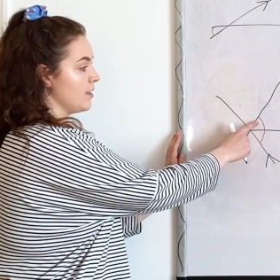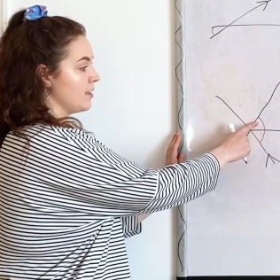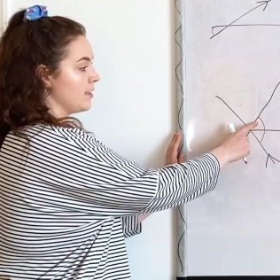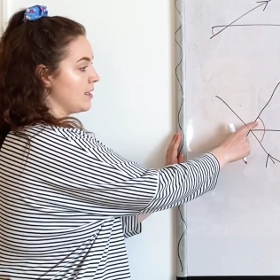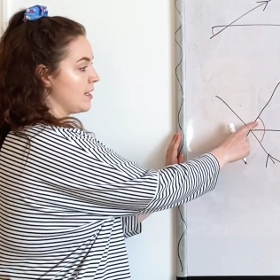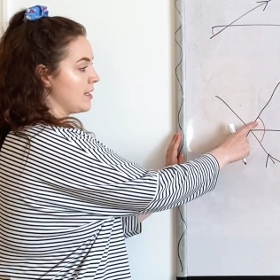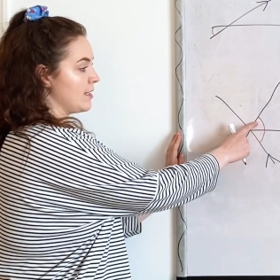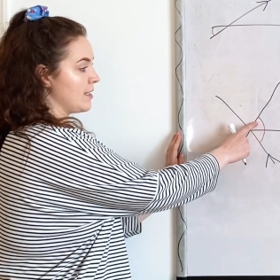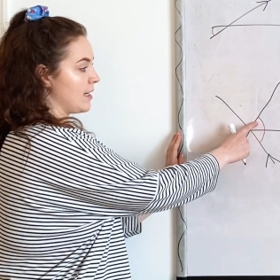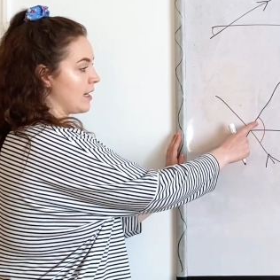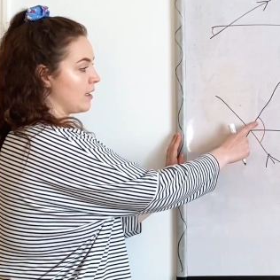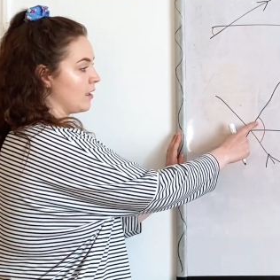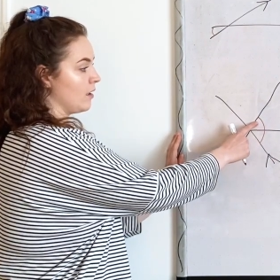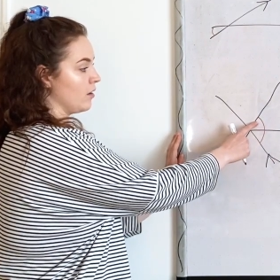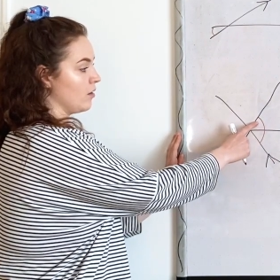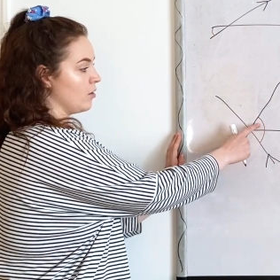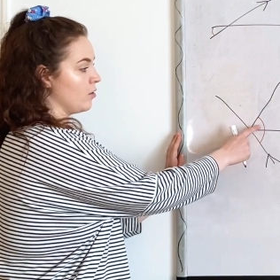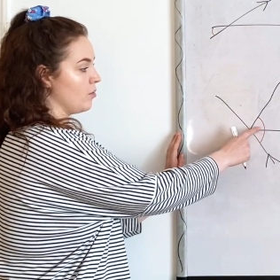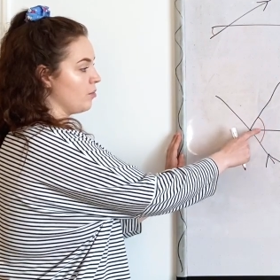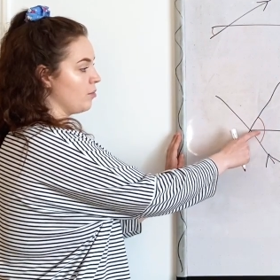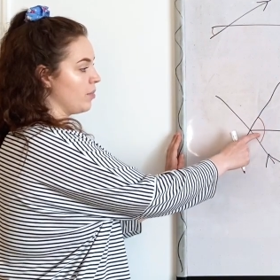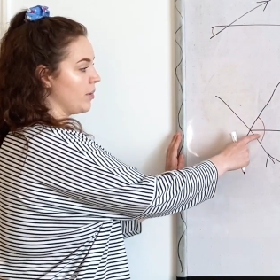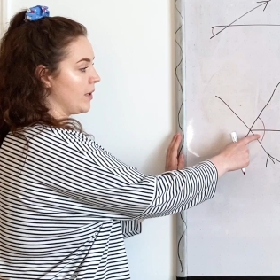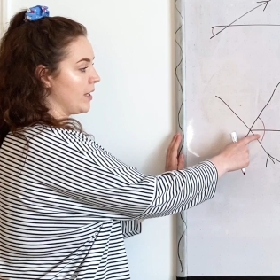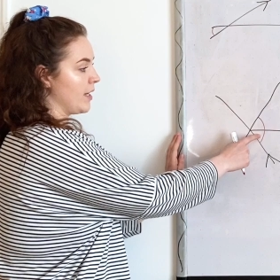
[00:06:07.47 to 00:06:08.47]
this
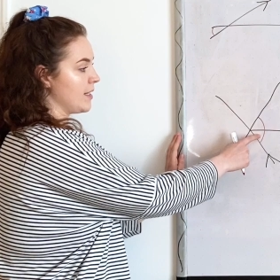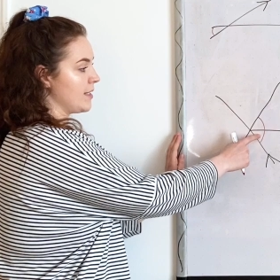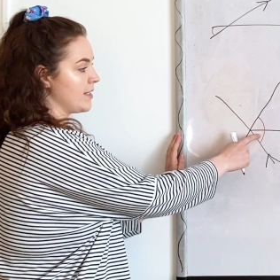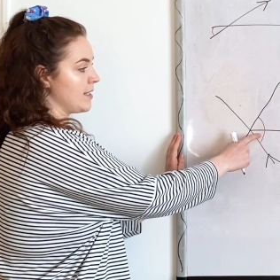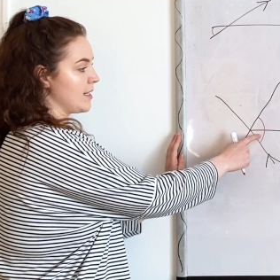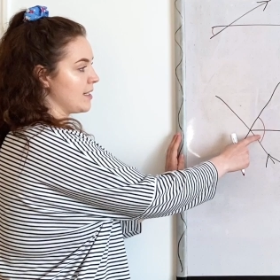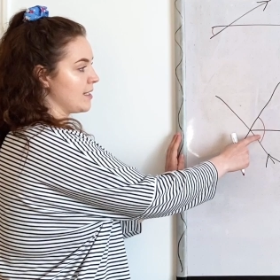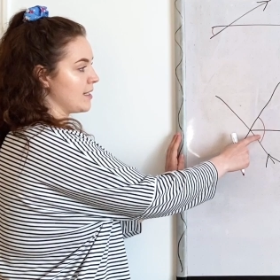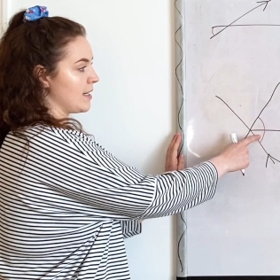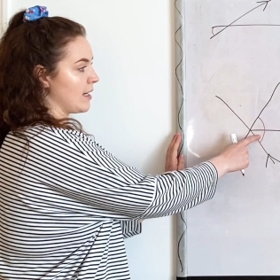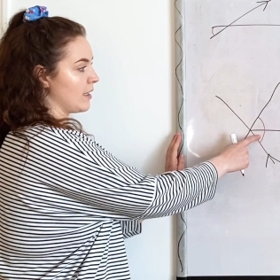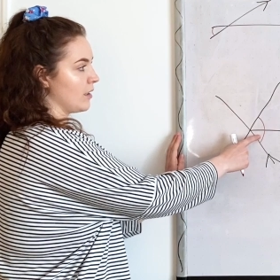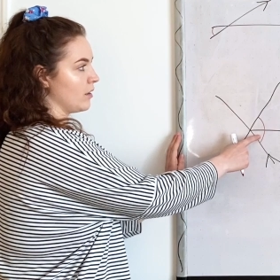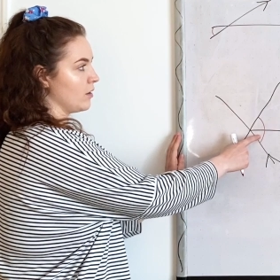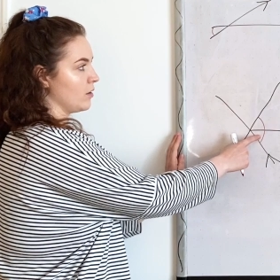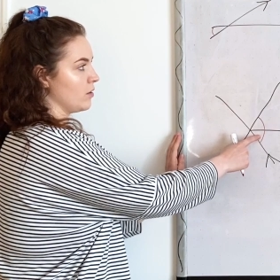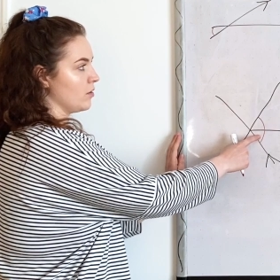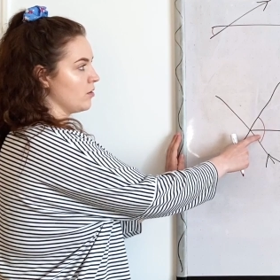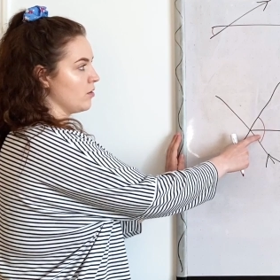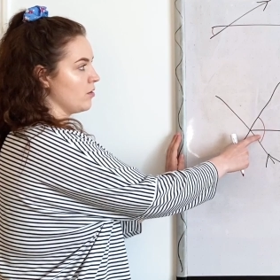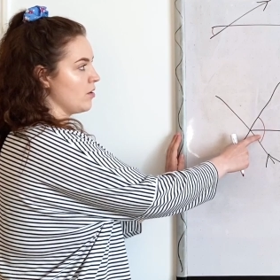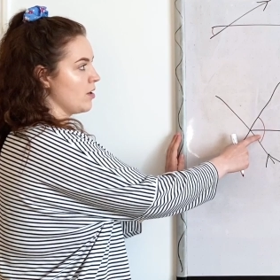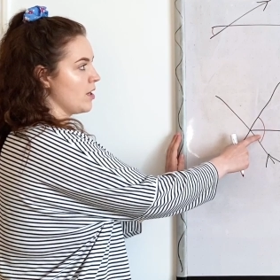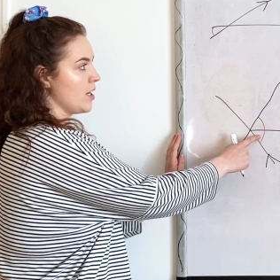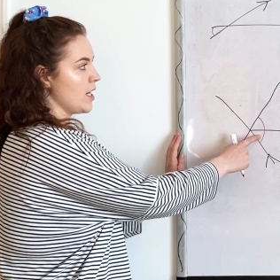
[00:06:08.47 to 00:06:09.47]
angle plus this
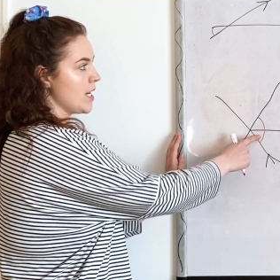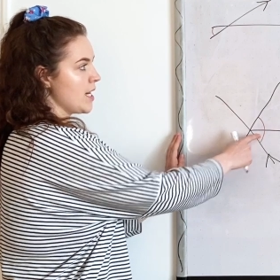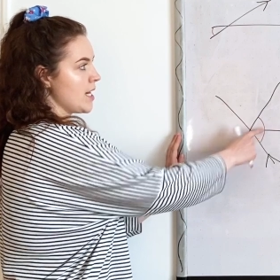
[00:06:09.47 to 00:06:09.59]
angle,